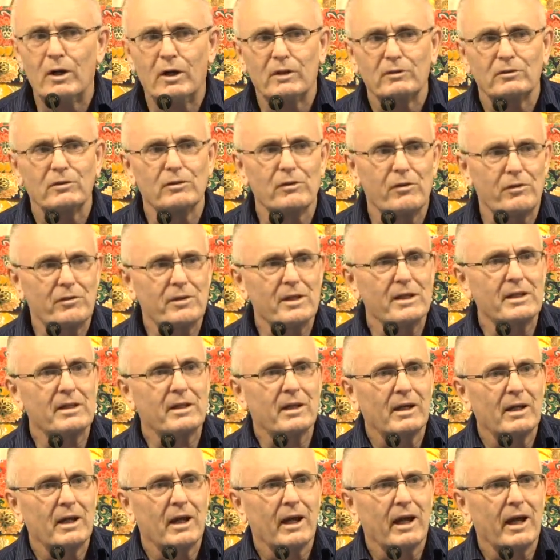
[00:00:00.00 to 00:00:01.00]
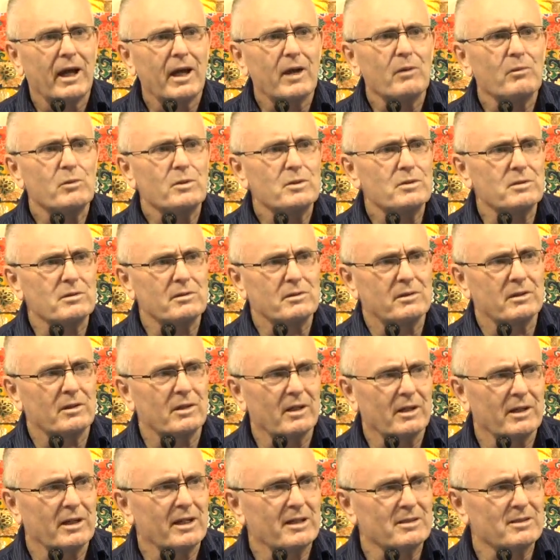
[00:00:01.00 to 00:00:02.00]
to think, how is it that
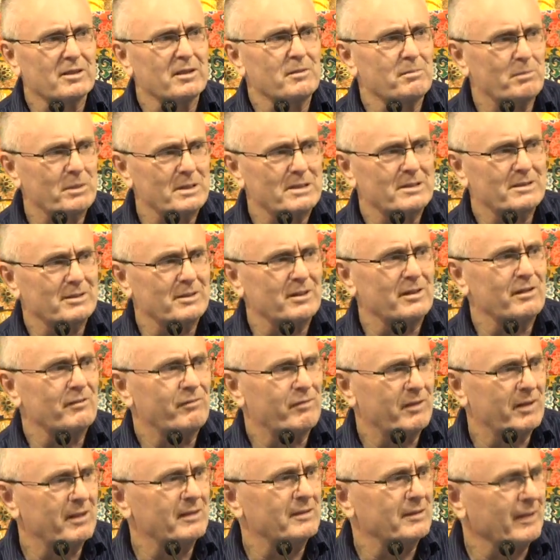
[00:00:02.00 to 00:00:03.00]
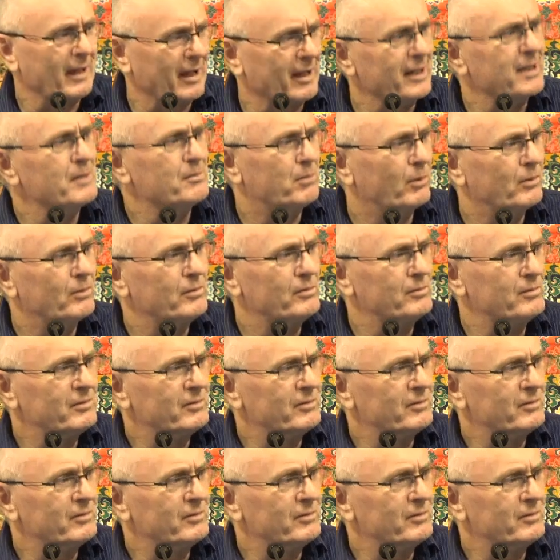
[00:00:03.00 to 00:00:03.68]
I actually perceive the table?